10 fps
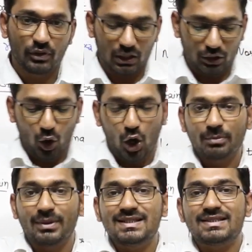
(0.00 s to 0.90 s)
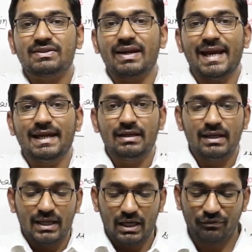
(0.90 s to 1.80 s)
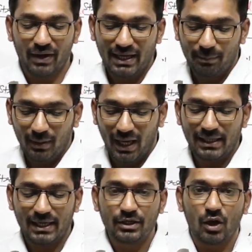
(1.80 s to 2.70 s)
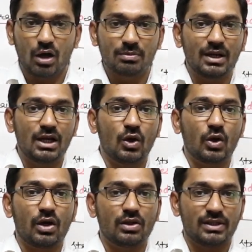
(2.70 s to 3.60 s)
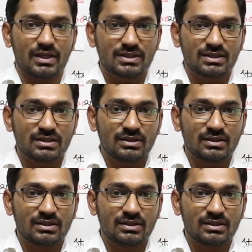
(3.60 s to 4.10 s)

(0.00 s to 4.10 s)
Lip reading: your normal strain, if I apply a normal load on this,